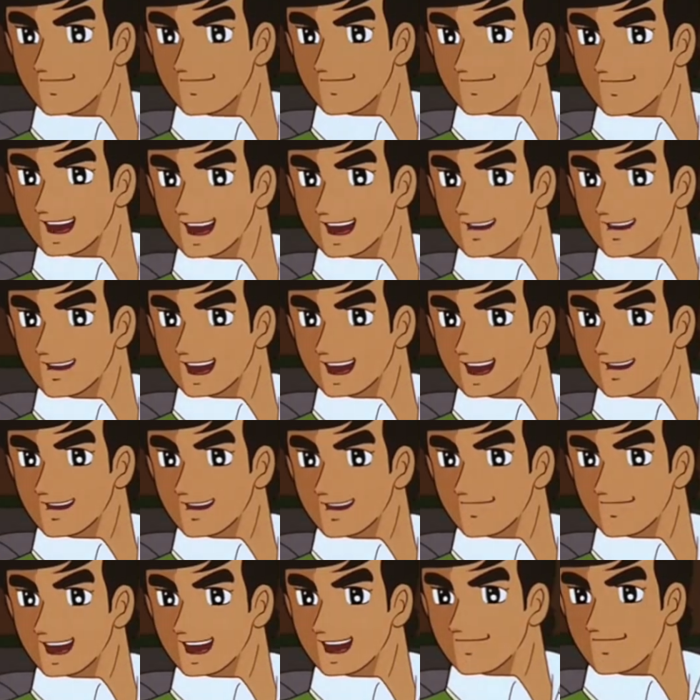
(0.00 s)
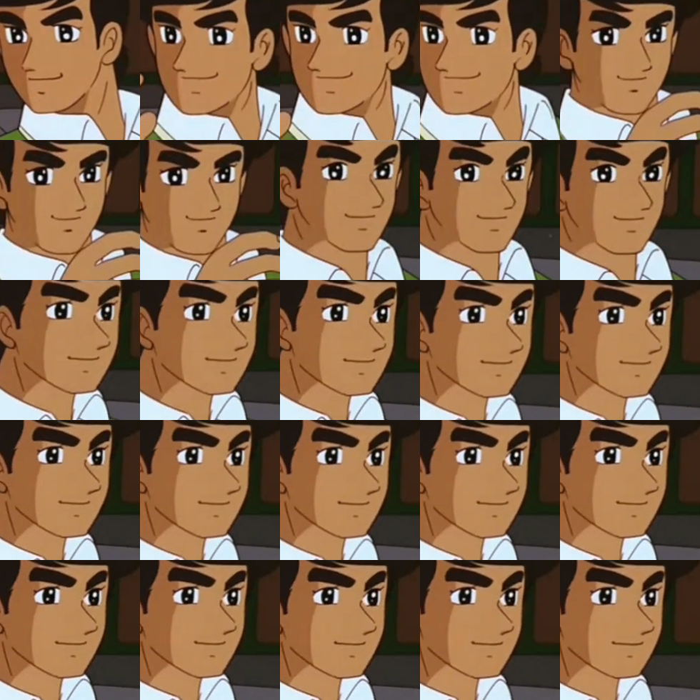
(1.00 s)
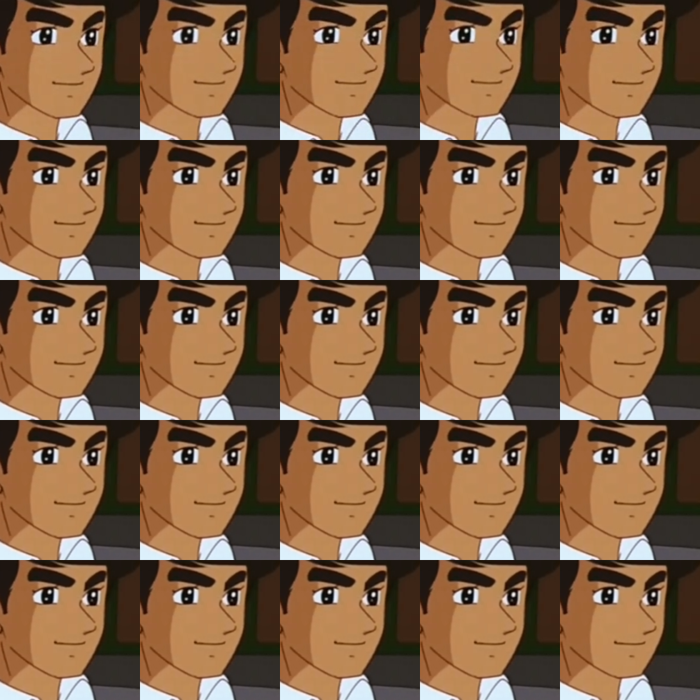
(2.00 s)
He's not always around due to various temp